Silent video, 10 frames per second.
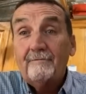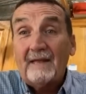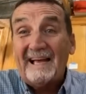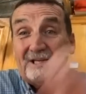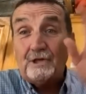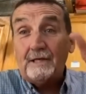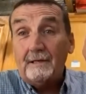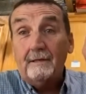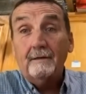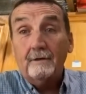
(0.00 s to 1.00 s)

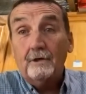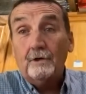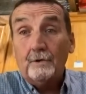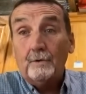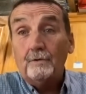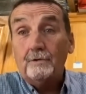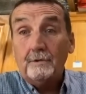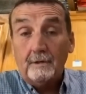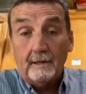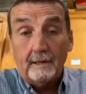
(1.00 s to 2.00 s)
flashing
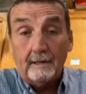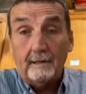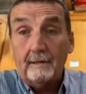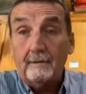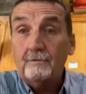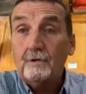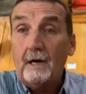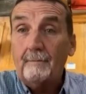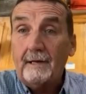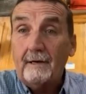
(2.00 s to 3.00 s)
huge, and
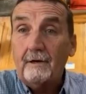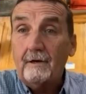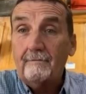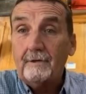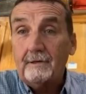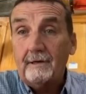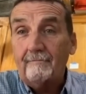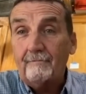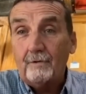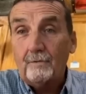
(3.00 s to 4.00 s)
dropped down over the
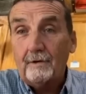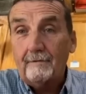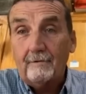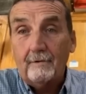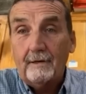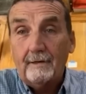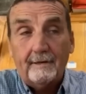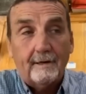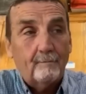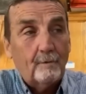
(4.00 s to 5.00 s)
Cape Fear River and
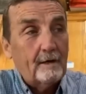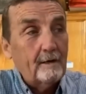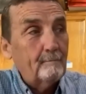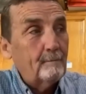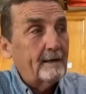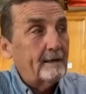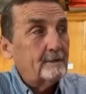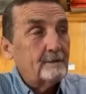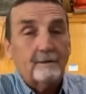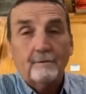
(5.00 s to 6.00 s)
came right up by
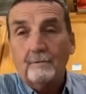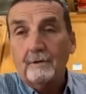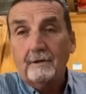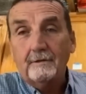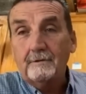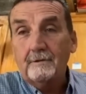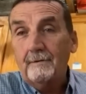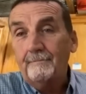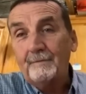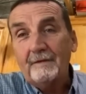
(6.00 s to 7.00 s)
us in the woods,
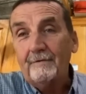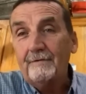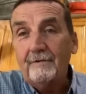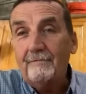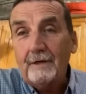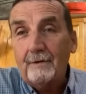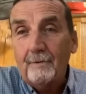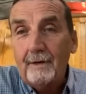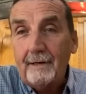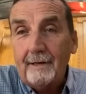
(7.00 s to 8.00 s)
50 feet
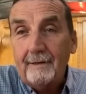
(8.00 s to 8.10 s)
away